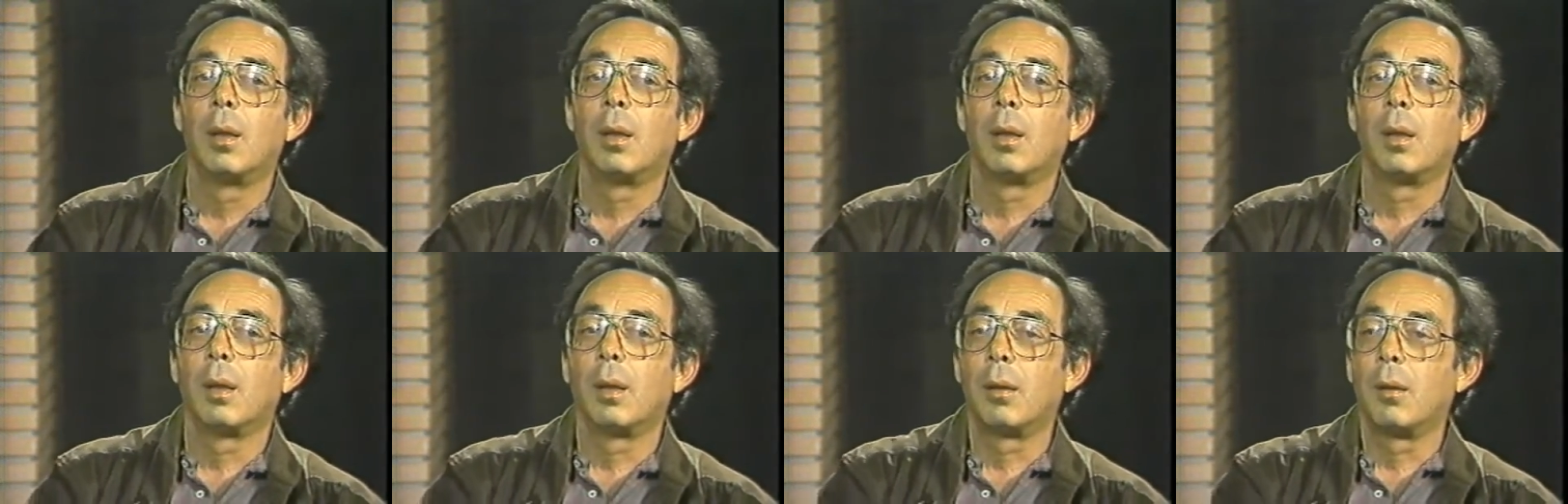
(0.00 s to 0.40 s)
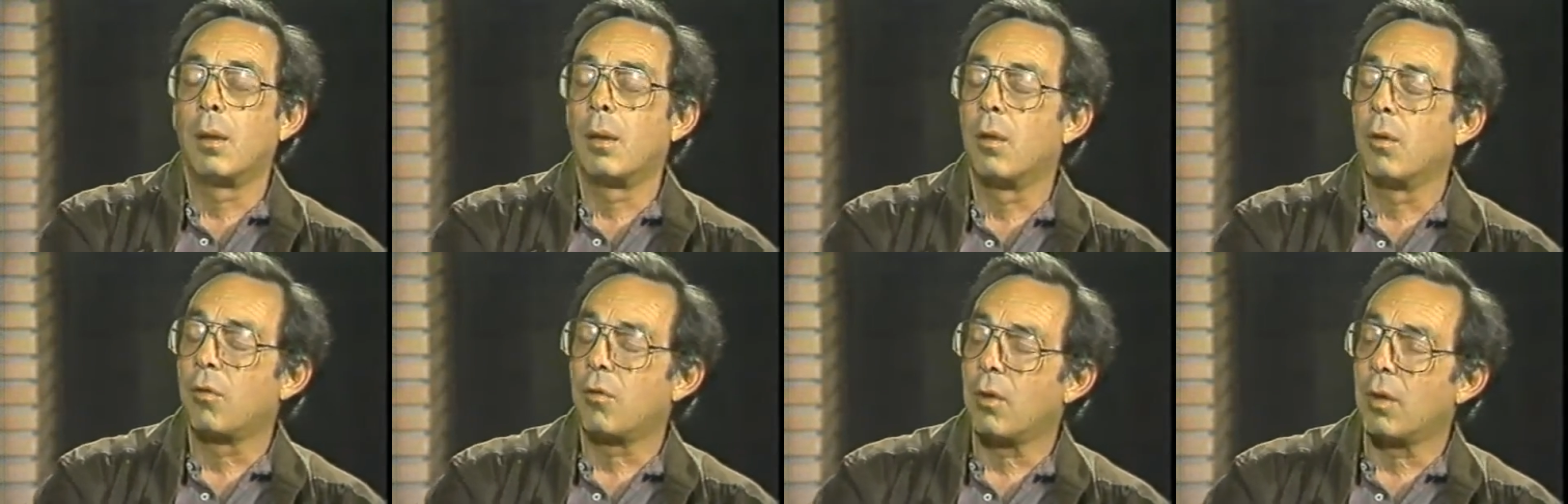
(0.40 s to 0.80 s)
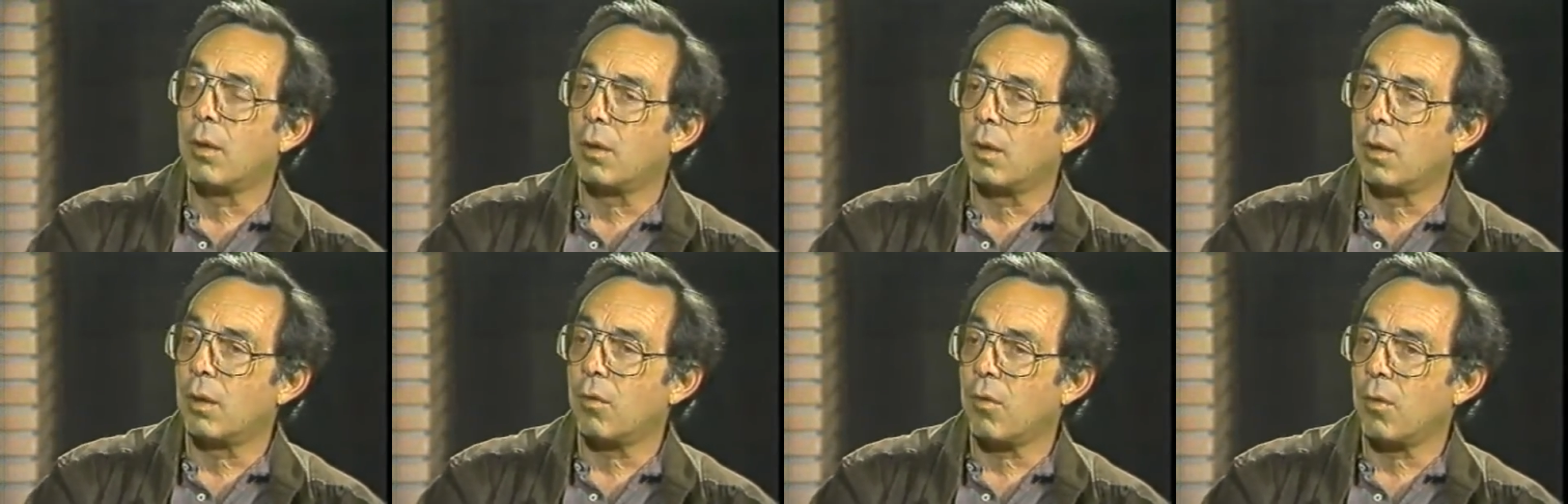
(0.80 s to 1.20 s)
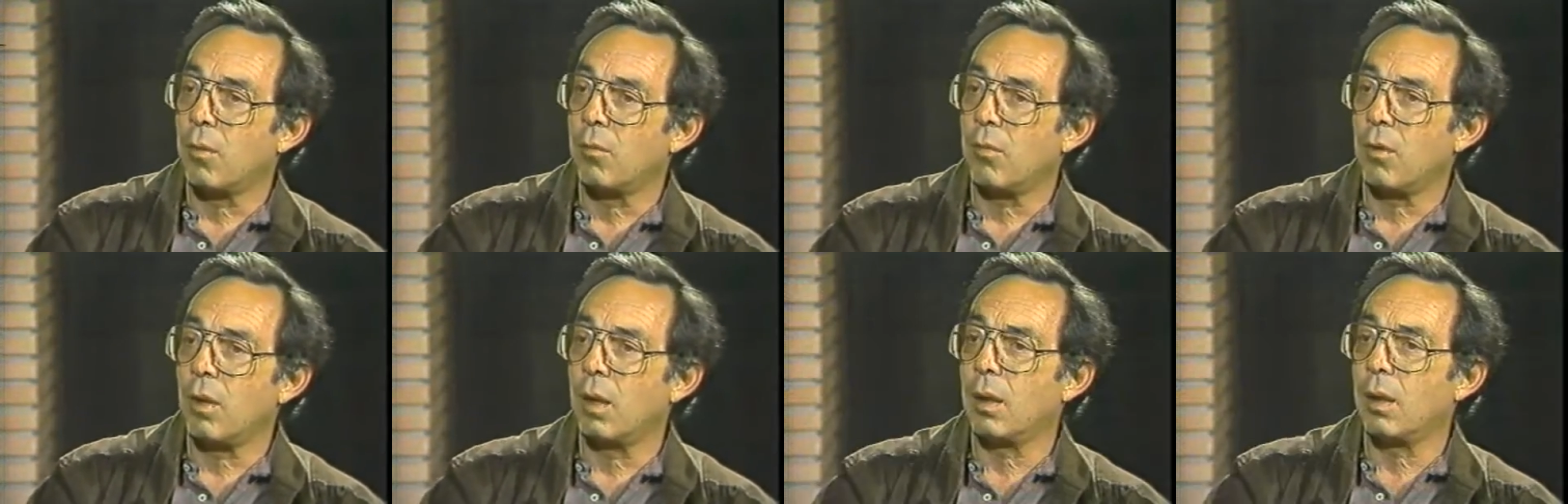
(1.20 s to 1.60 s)
uh, the host areas
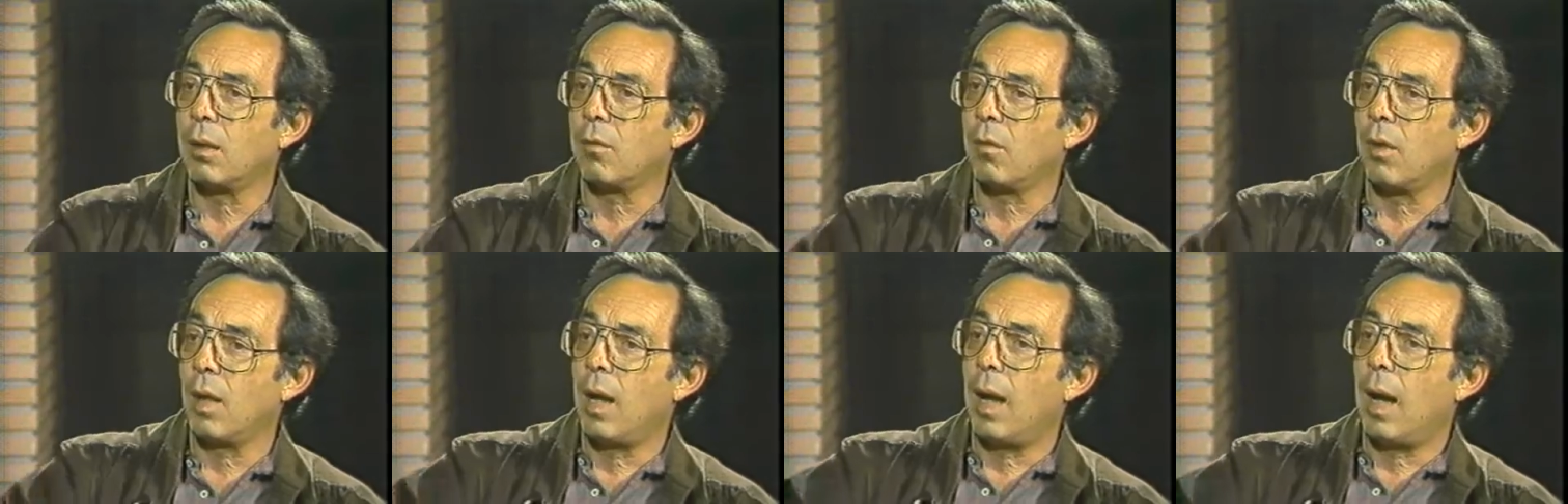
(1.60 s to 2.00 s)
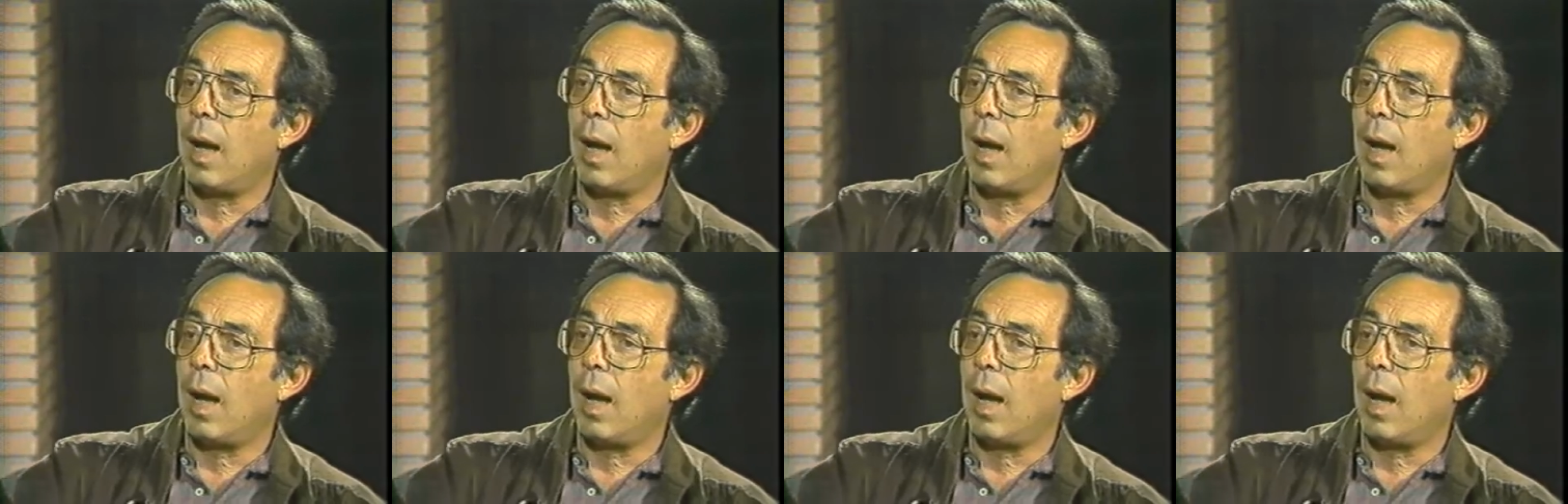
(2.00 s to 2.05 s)
themselves,